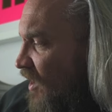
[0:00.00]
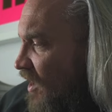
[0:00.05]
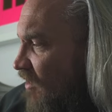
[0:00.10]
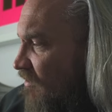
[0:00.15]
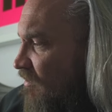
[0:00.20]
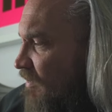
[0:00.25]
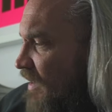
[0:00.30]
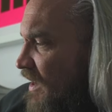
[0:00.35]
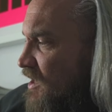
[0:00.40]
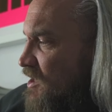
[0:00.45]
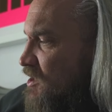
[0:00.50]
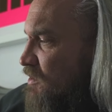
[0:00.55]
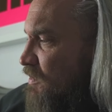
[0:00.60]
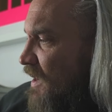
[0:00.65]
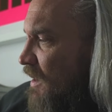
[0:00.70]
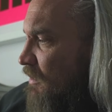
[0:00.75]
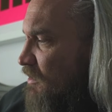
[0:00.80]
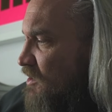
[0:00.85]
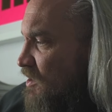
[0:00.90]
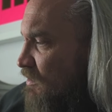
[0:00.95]
like I've managed to
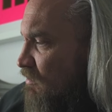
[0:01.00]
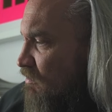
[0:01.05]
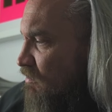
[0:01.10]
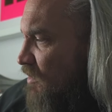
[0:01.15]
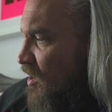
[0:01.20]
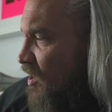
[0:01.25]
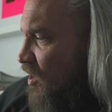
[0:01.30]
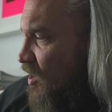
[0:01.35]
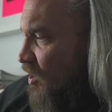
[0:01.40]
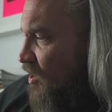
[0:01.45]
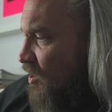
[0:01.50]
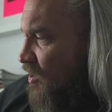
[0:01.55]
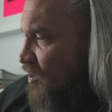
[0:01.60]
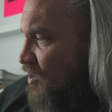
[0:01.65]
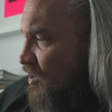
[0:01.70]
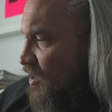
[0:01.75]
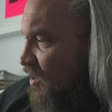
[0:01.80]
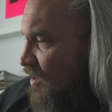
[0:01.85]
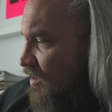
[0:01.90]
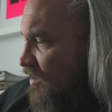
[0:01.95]
be able to
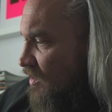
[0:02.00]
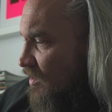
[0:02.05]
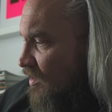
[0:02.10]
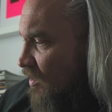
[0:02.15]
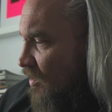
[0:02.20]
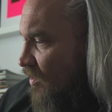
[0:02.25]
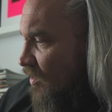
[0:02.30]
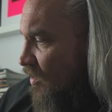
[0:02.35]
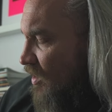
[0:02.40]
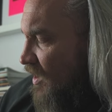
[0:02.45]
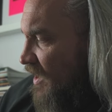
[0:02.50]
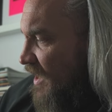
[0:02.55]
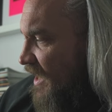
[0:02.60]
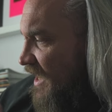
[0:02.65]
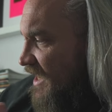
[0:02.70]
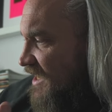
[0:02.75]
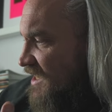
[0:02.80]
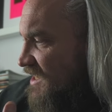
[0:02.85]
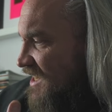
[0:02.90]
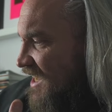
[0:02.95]
merge or at
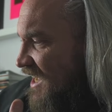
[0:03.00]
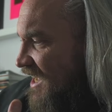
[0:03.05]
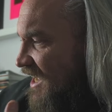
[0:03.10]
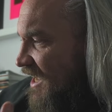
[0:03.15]
least